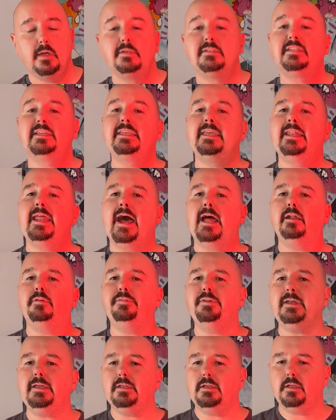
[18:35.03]
To get out of
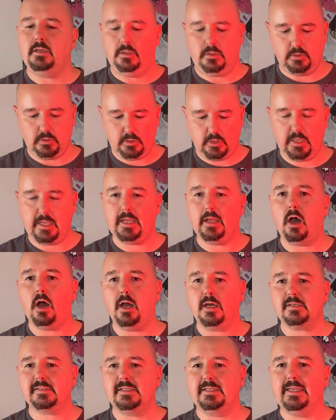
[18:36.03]
it, you hit
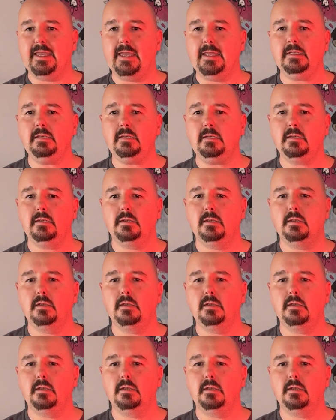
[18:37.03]
aux again.